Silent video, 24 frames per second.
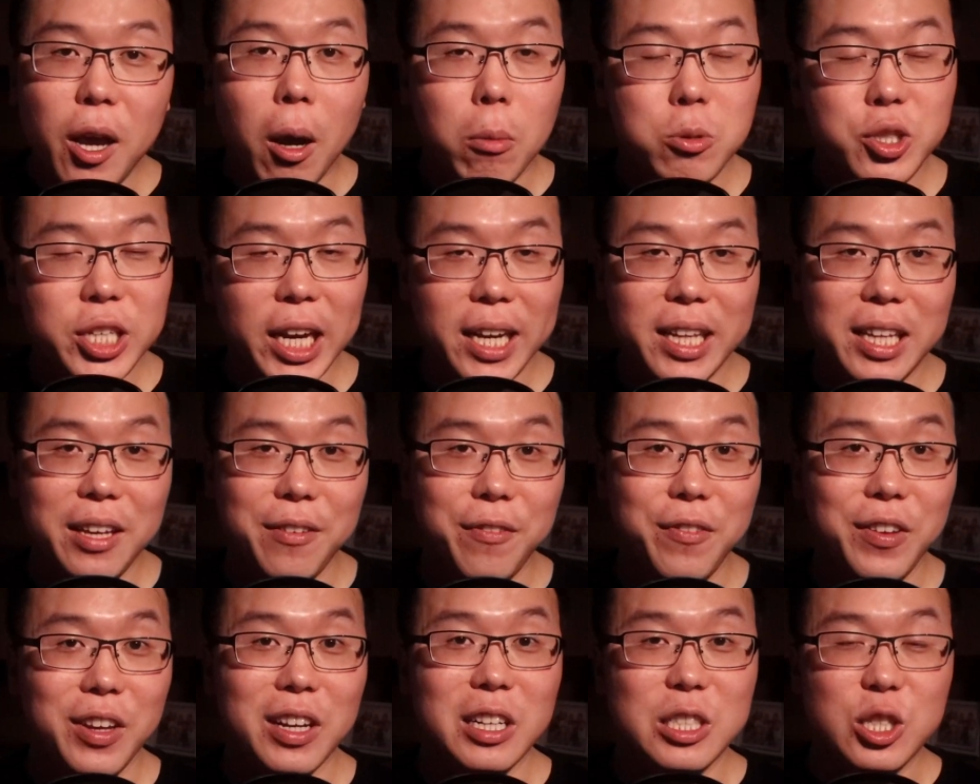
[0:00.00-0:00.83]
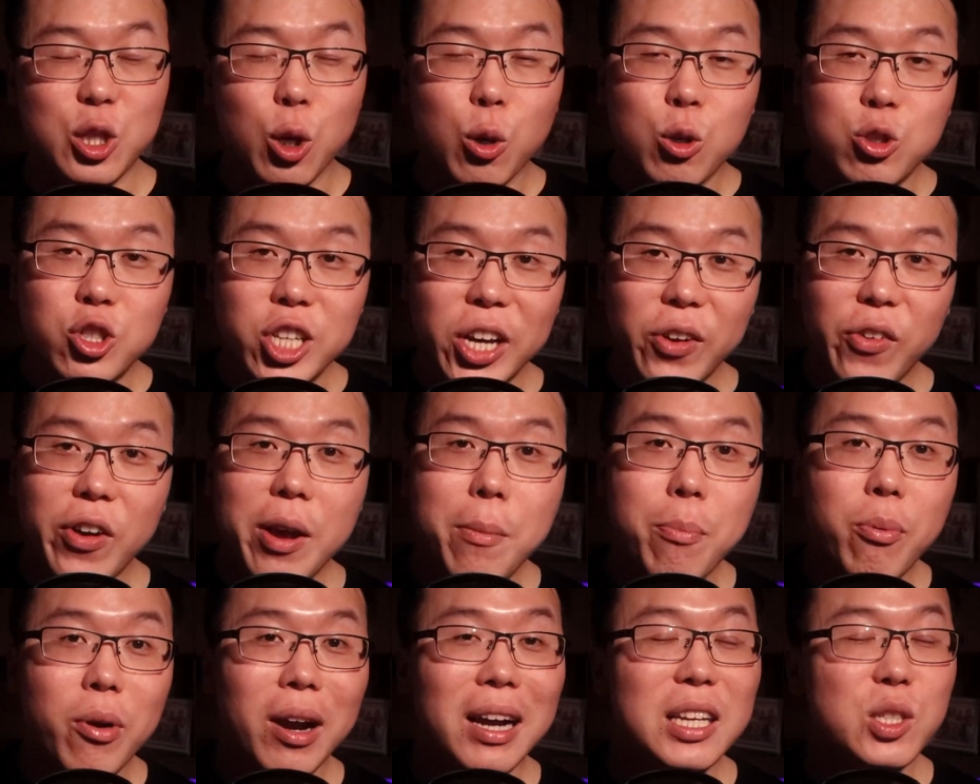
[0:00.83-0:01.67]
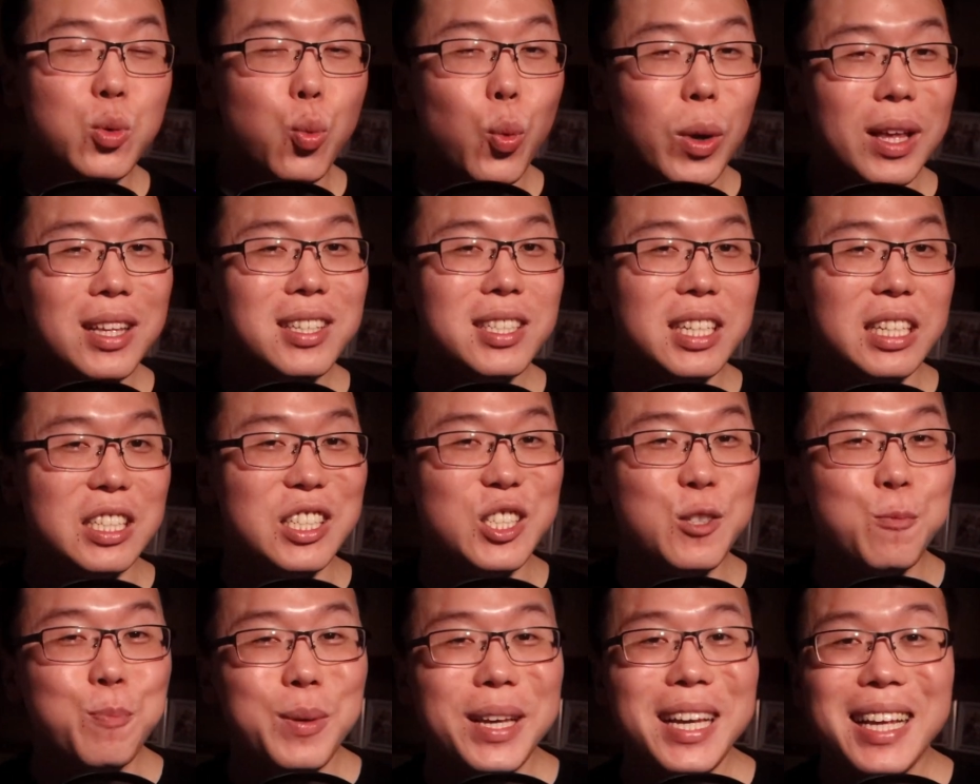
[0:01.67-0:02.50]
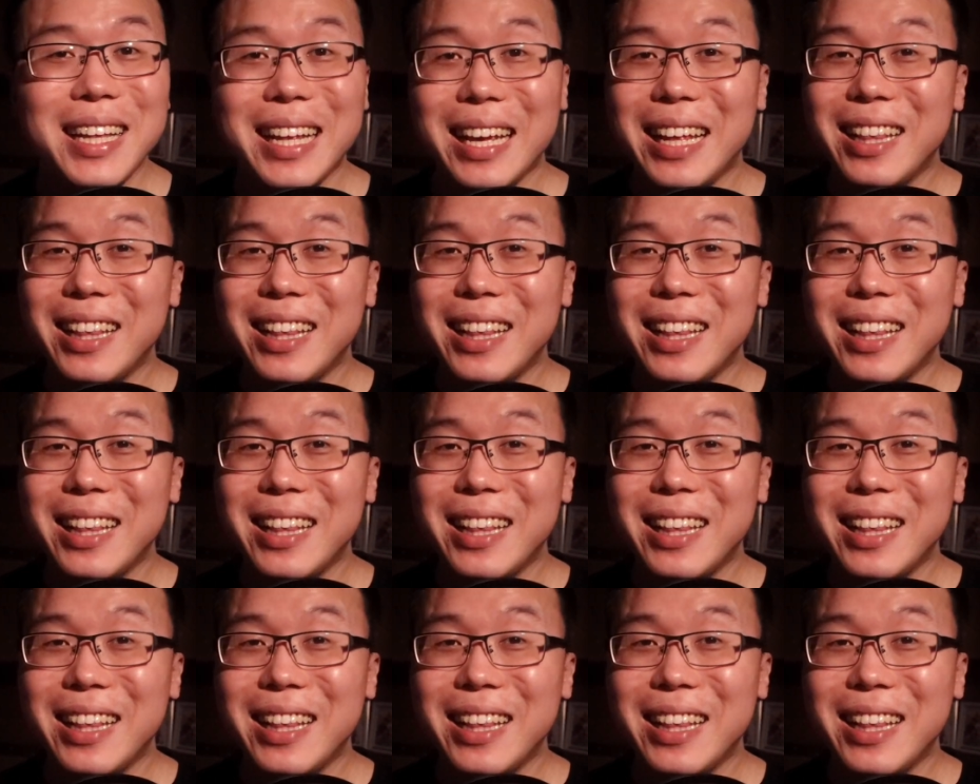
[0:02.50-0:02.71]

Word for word: be objective here. Though Generate Press wins in speed,